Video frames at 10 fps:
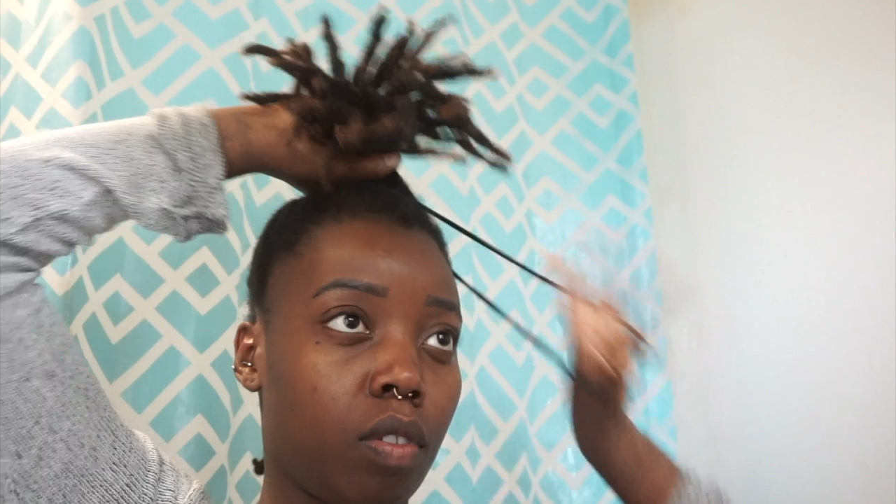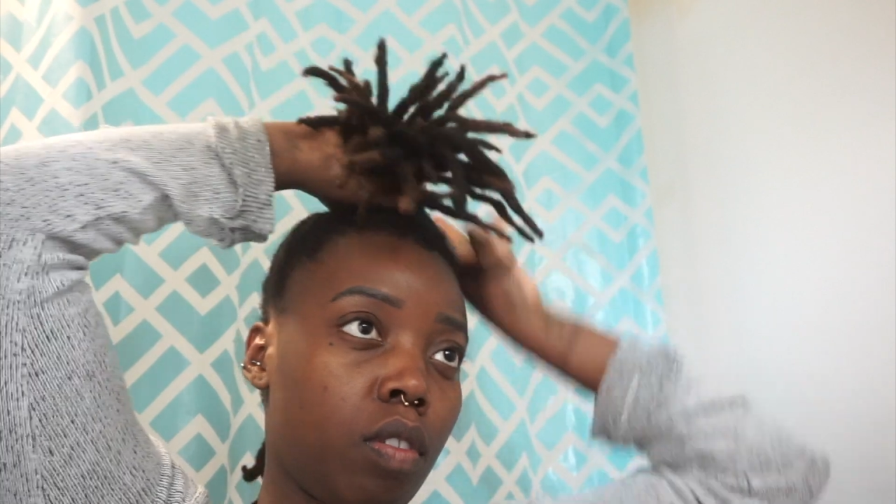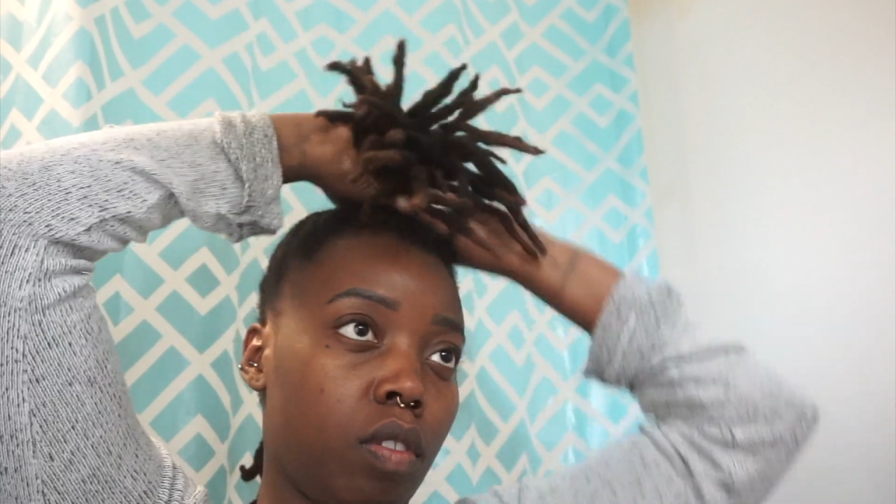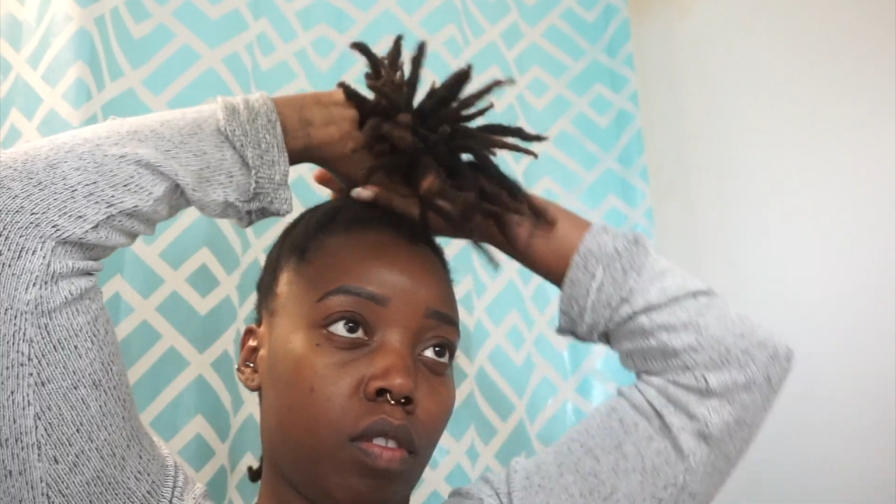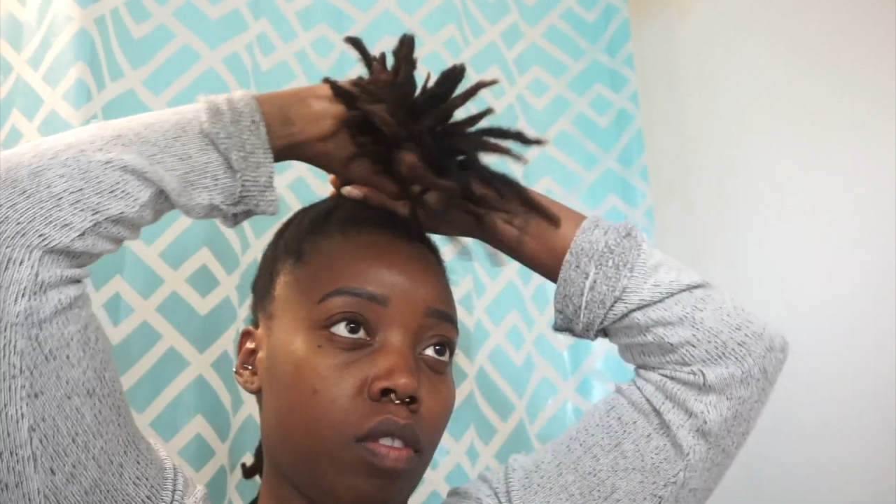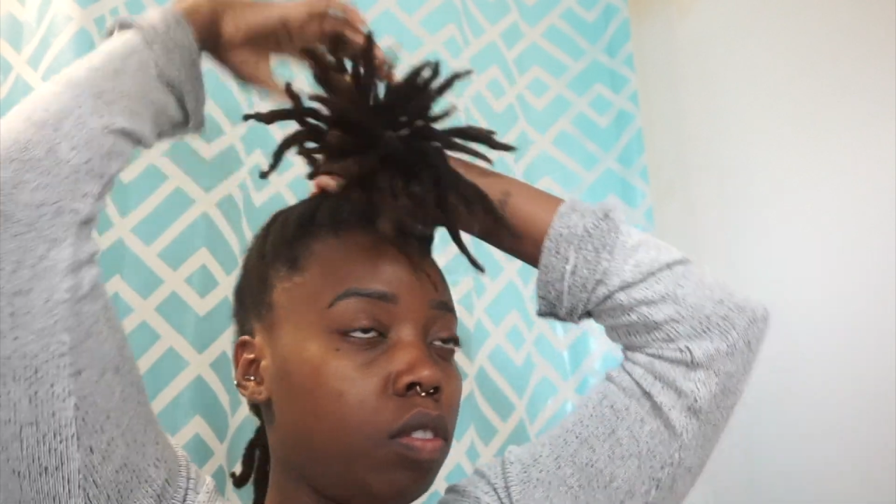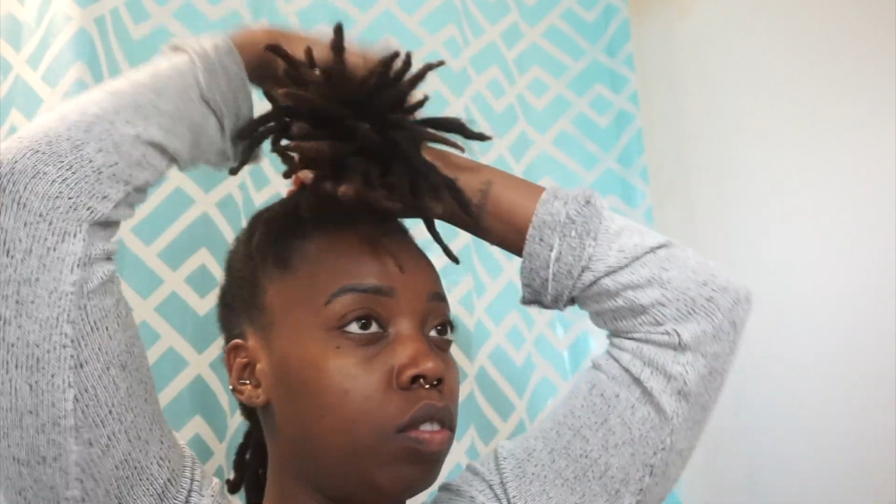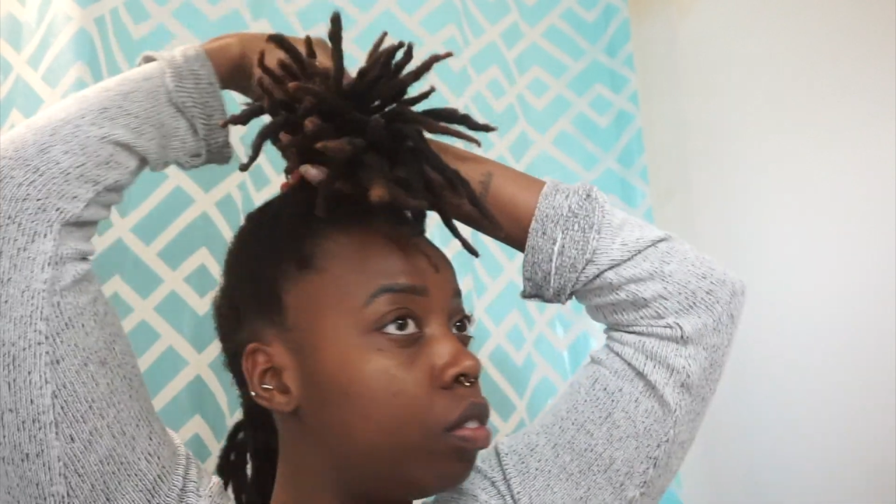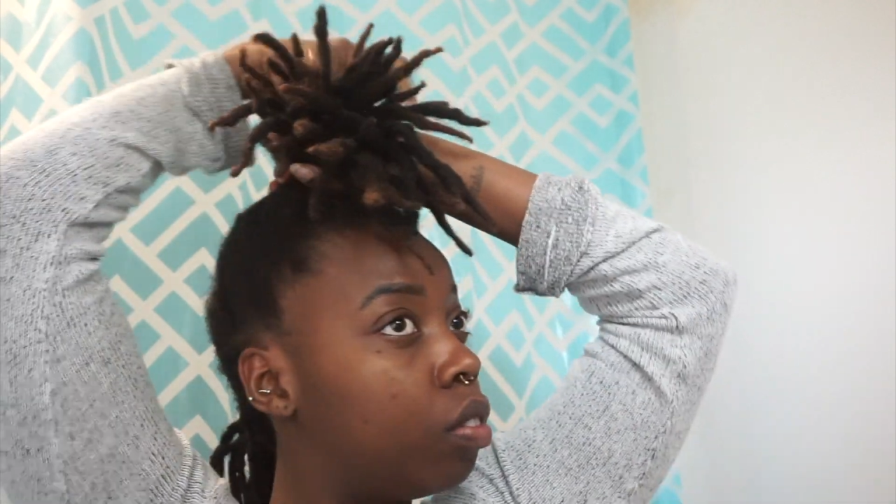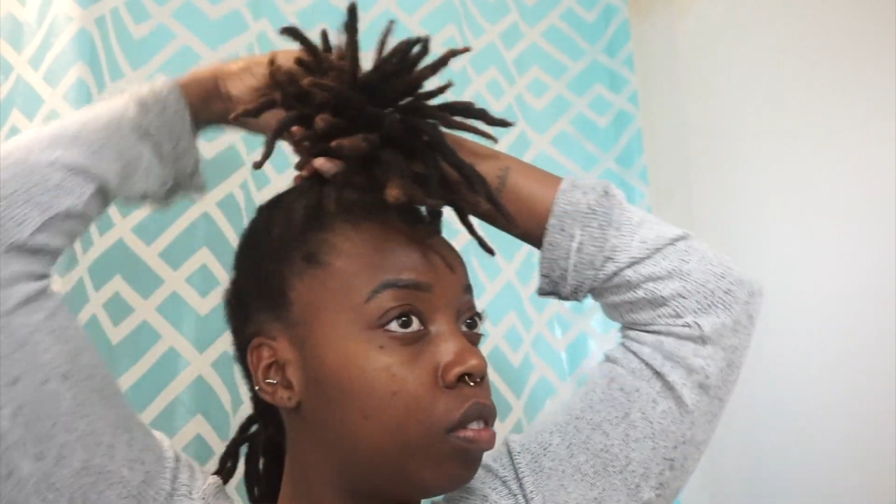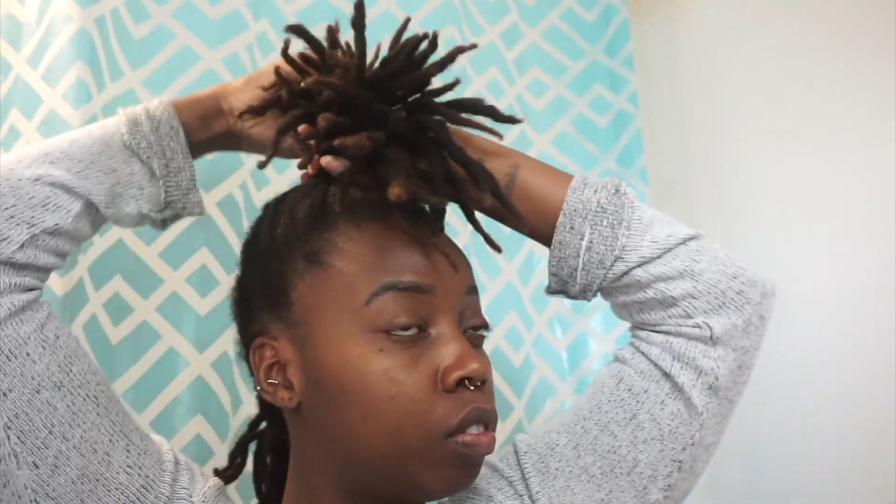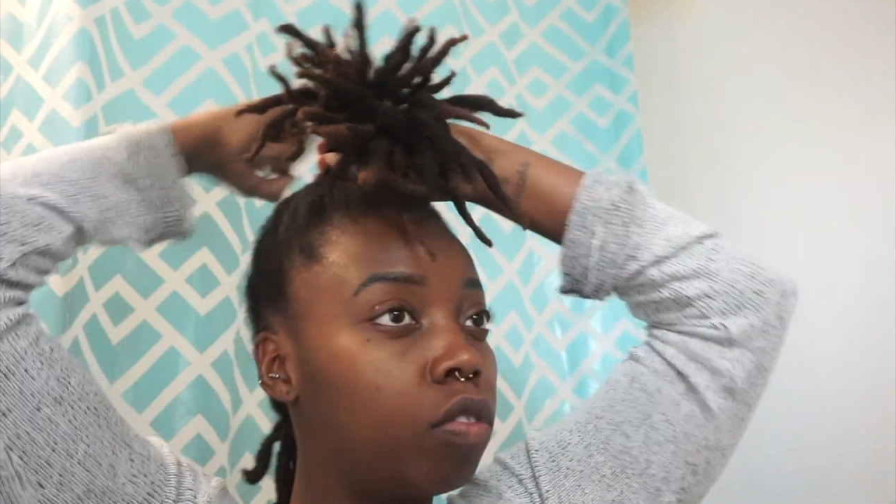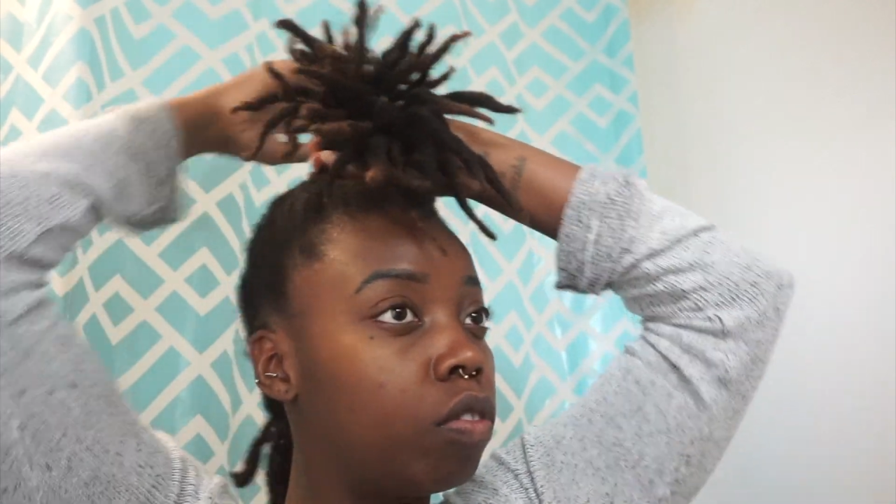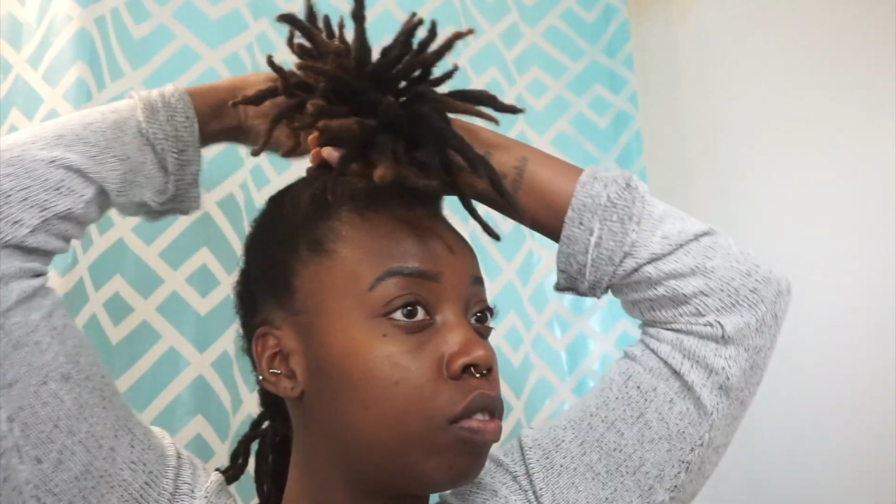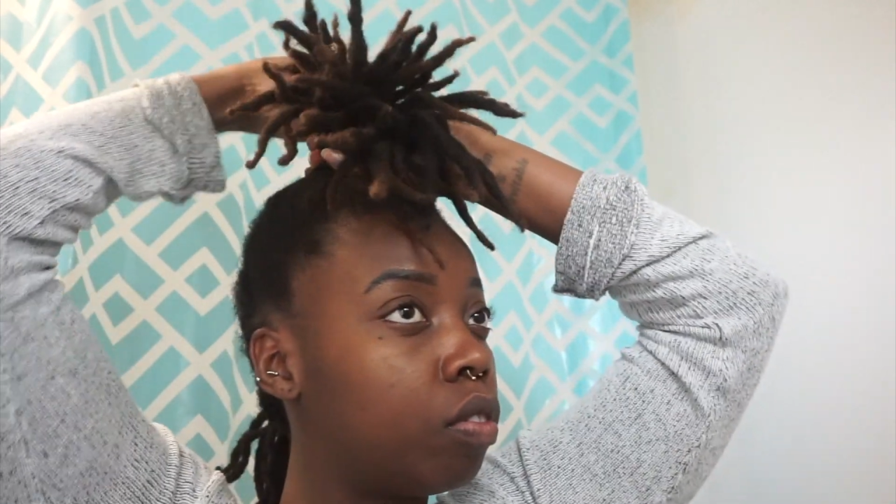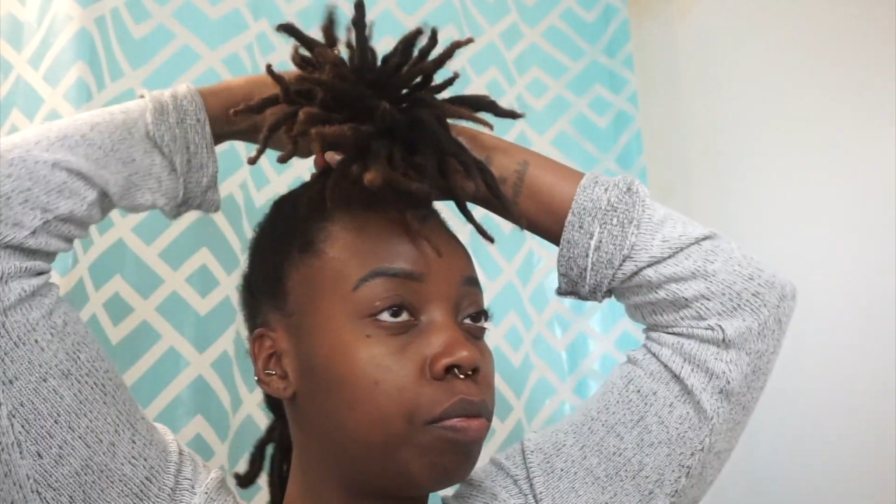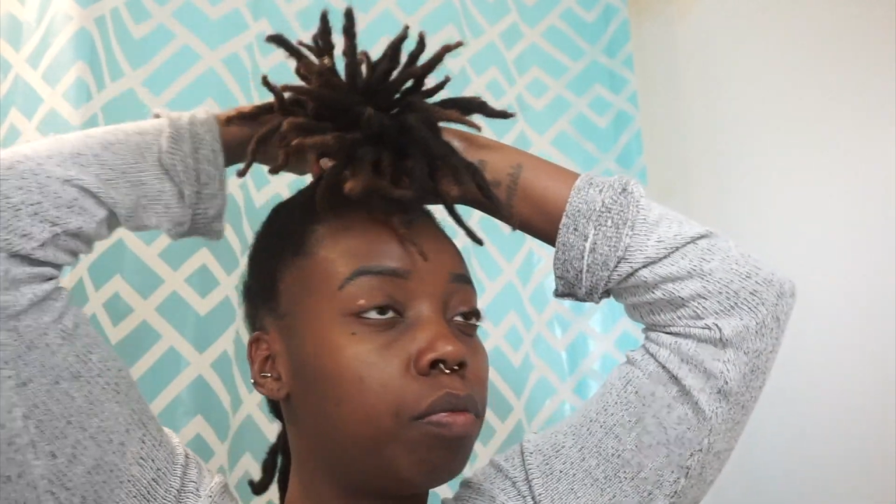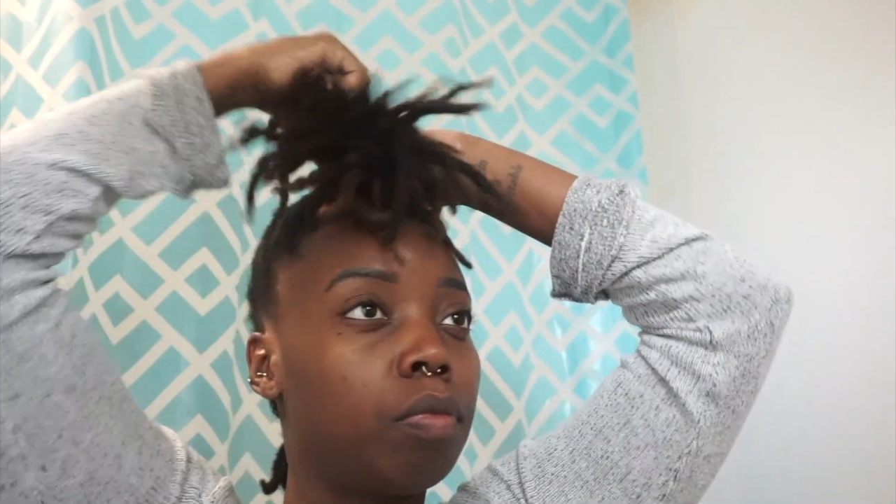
And I like to swoop